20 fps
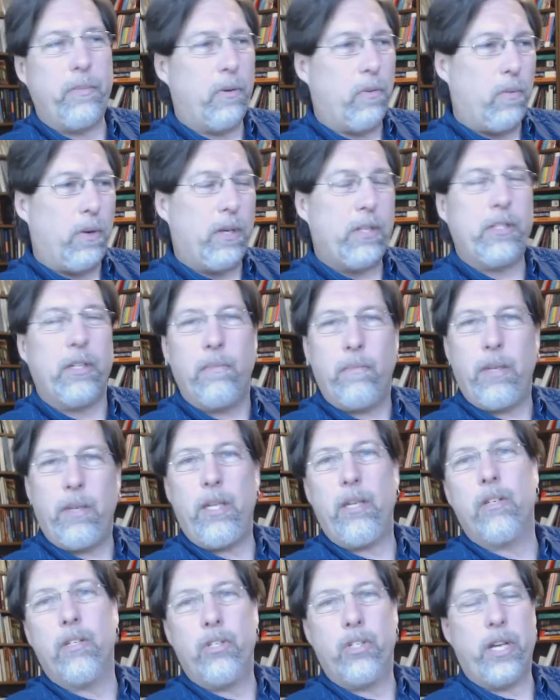but what does it
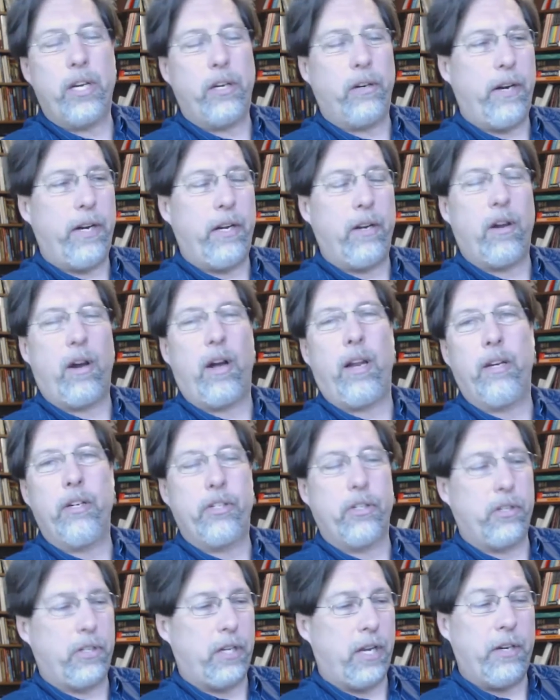mean to generate
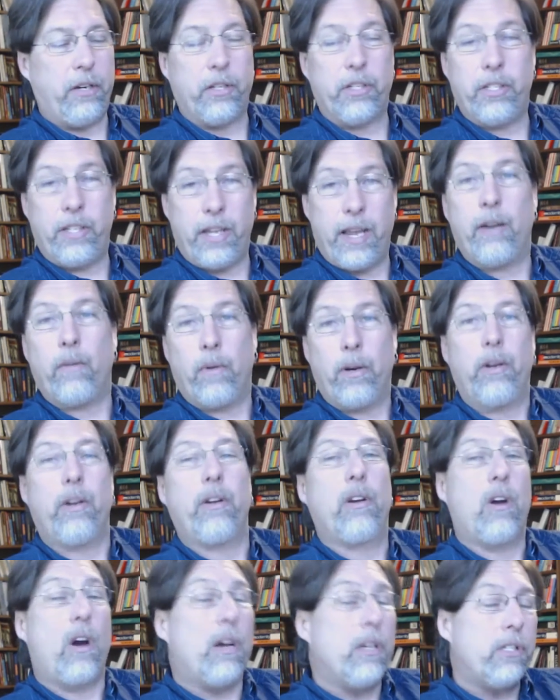knowledge or to understand what
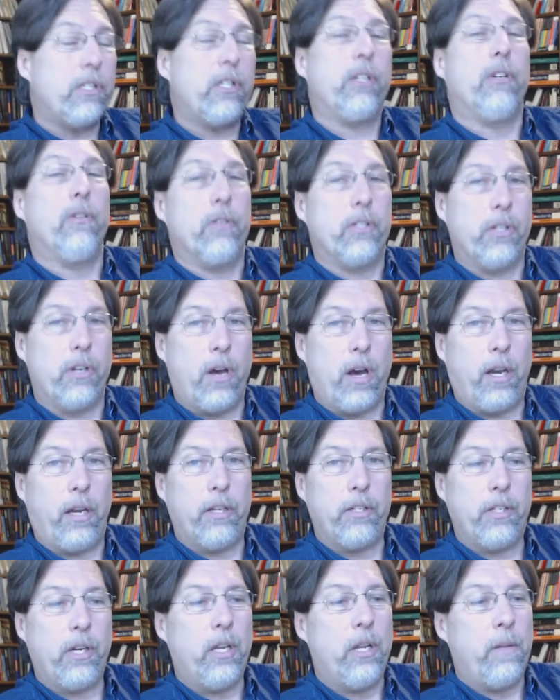constitutes
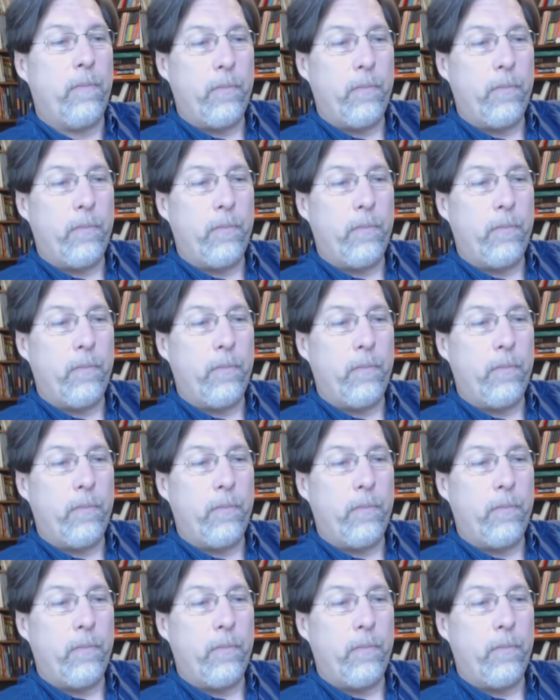knowledge